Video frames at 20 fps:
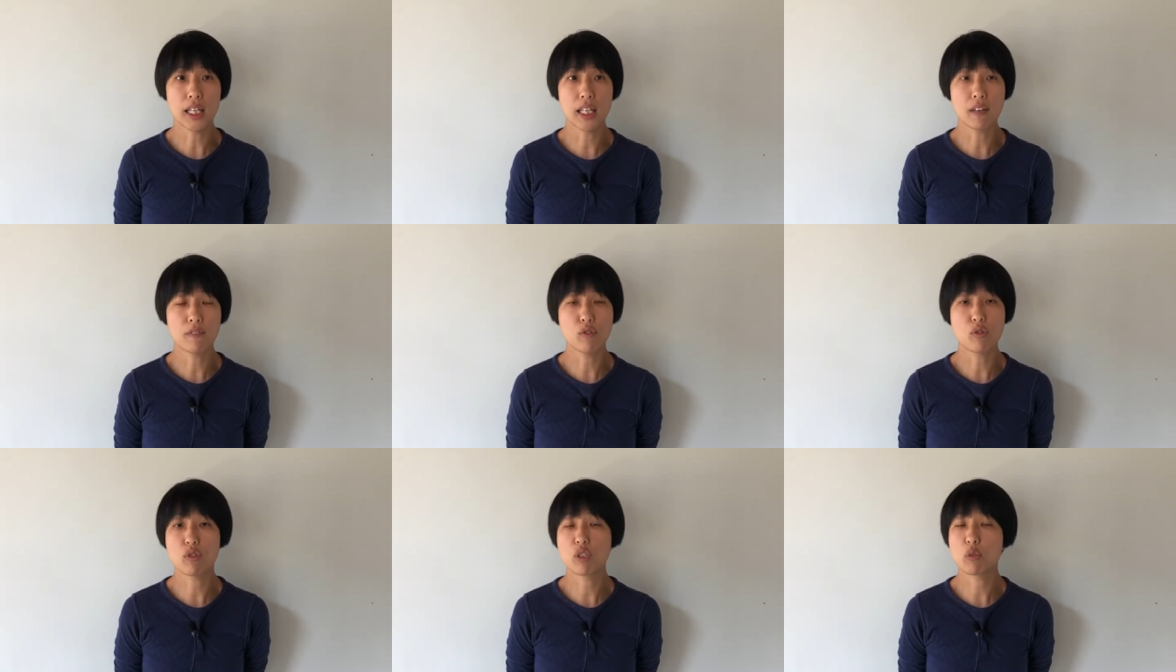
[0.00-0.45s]

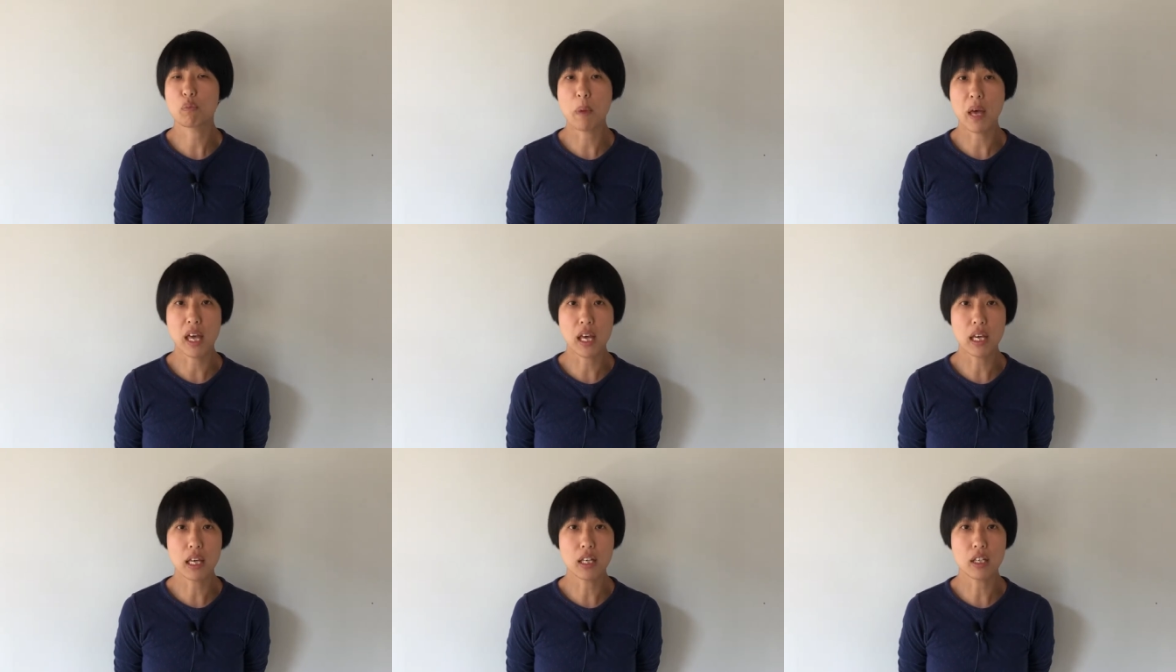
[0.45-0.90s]
give you
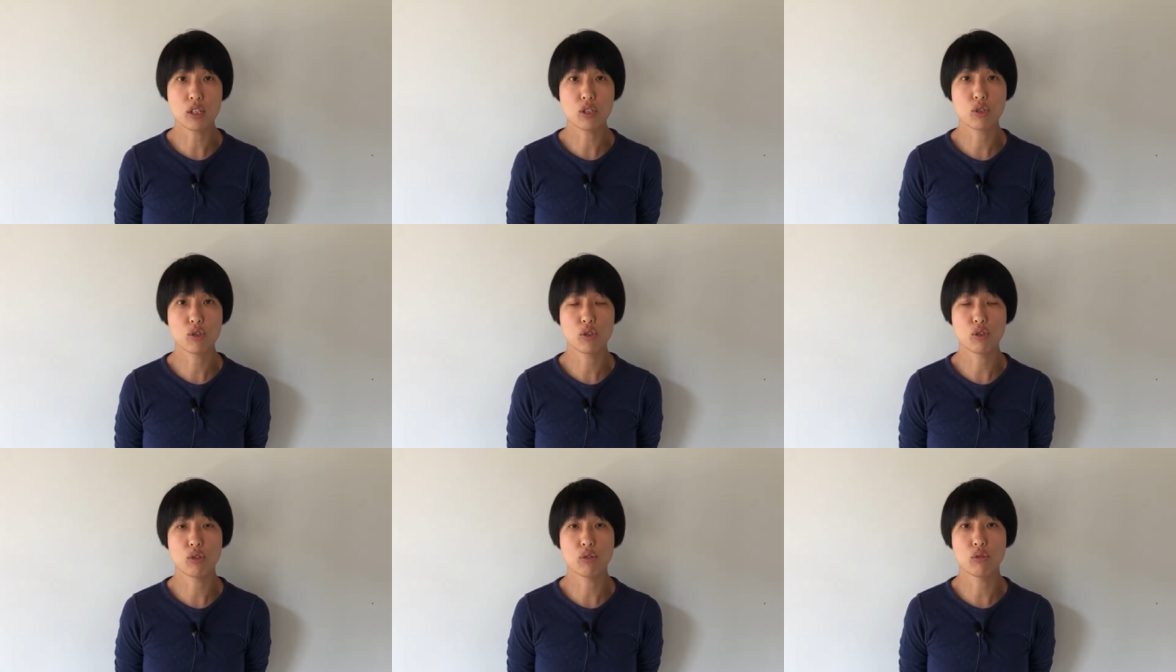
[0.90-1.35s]
space
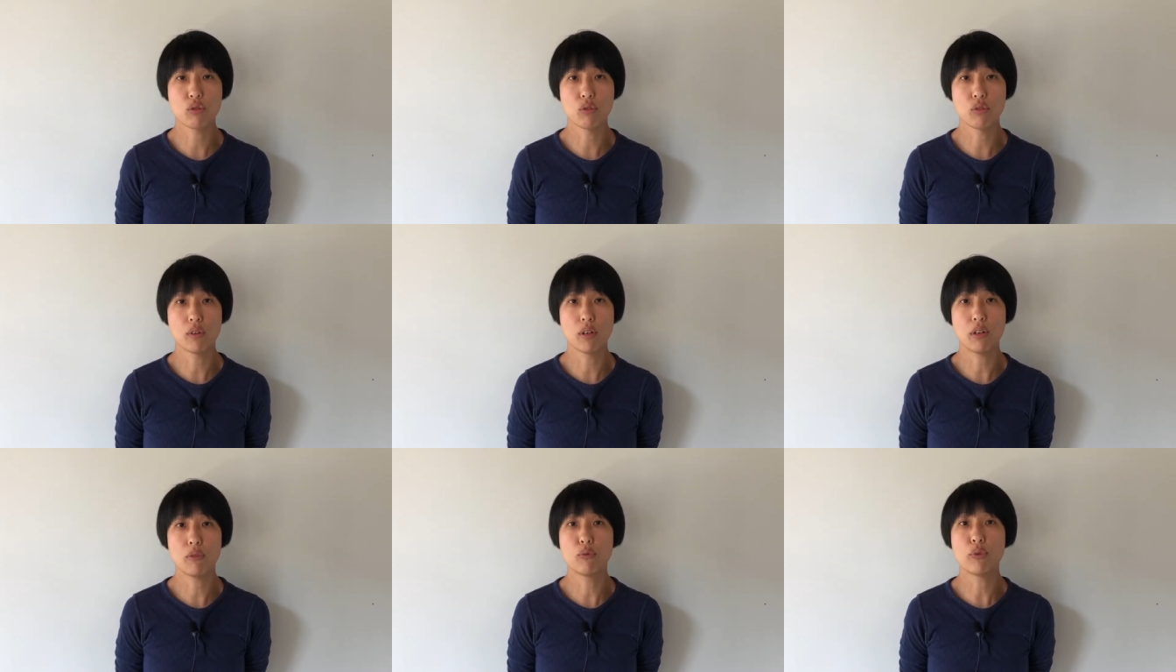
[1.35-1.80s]

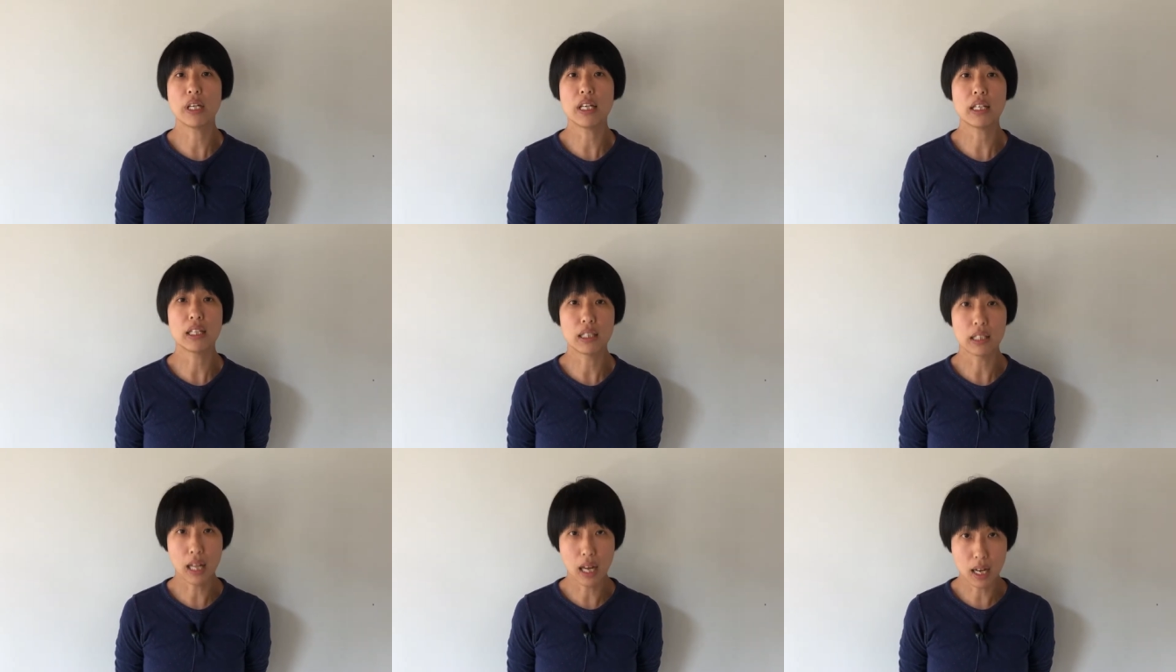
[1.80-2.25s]
to
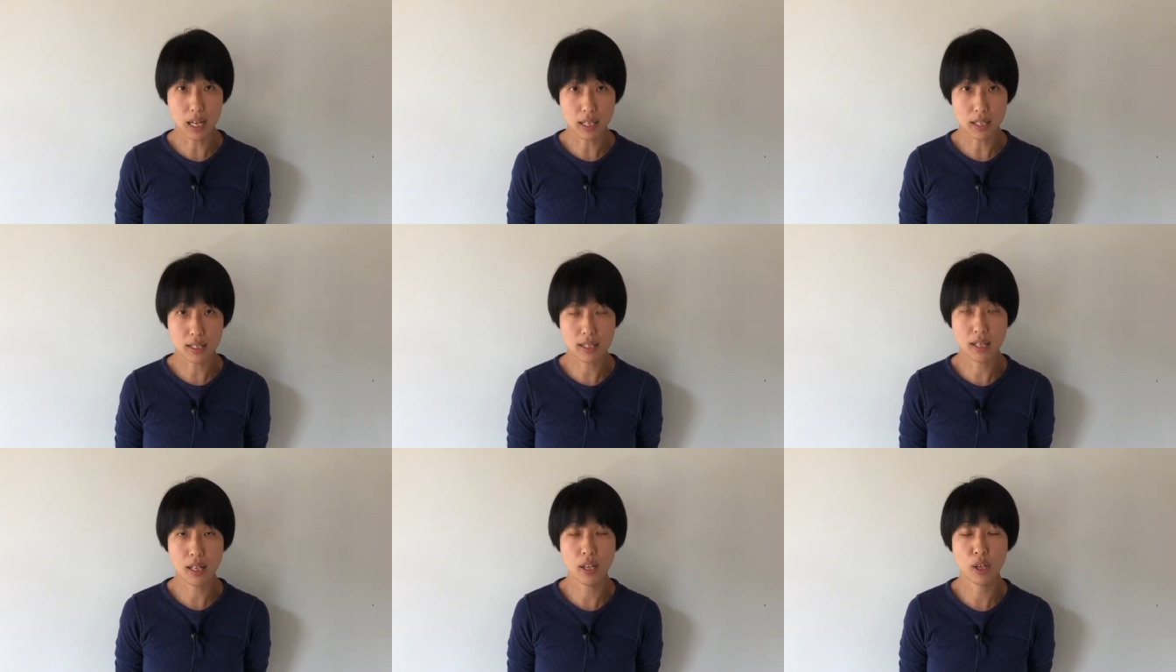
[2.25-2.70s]

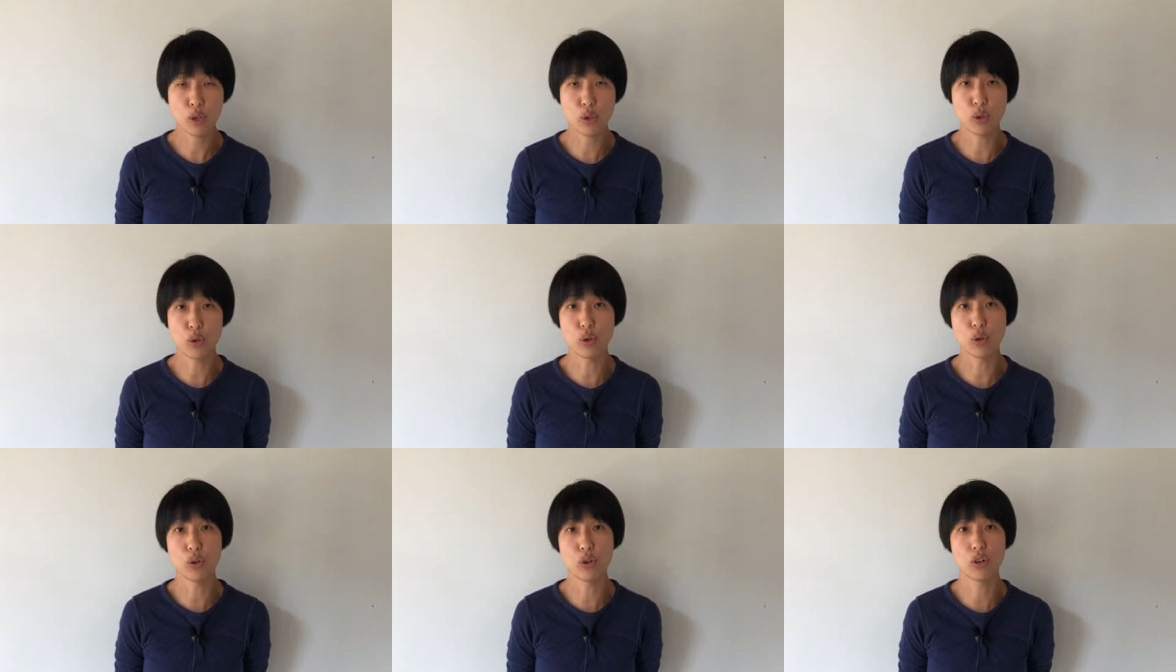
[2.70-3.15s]
realize
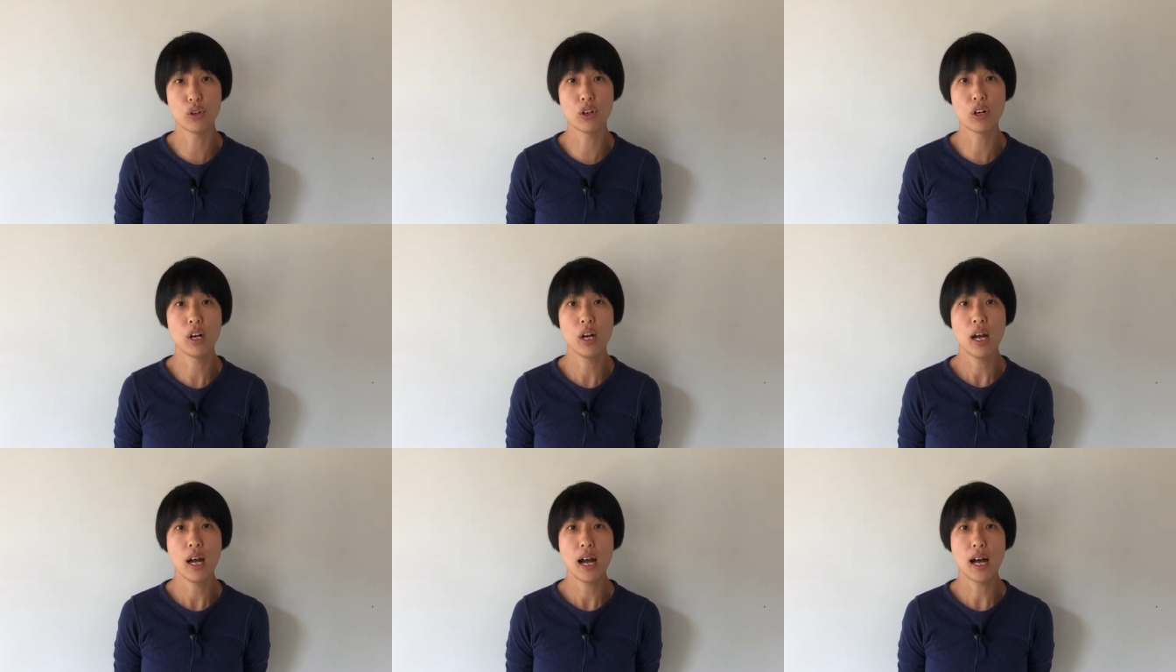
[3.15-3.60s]
your
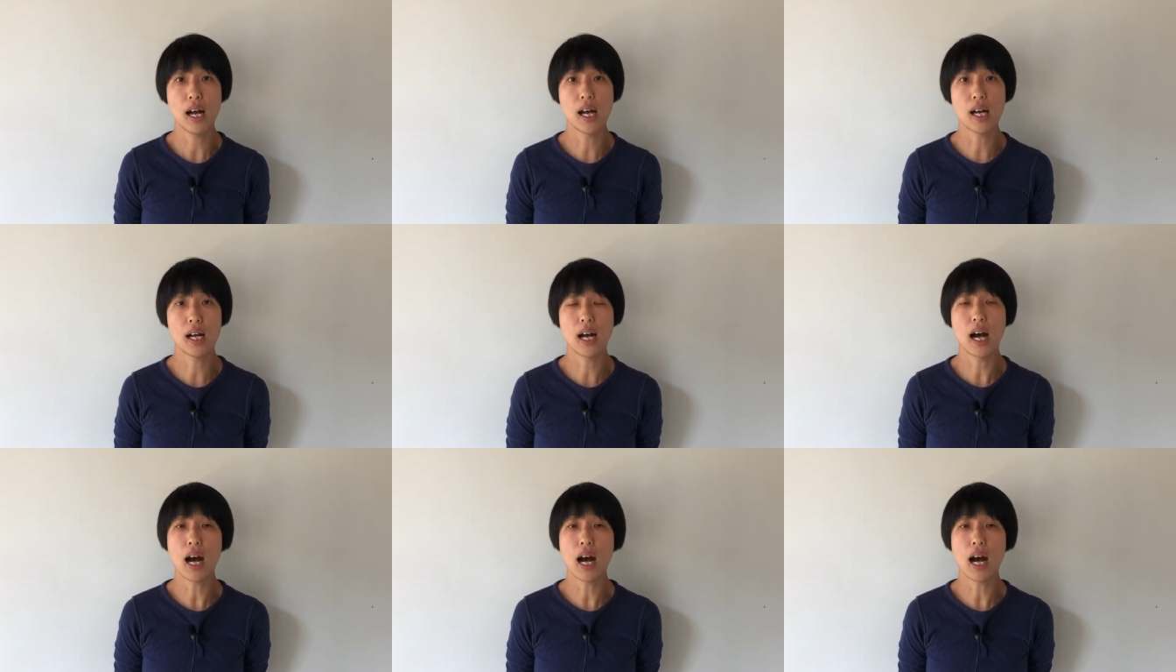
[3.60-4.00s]
uh,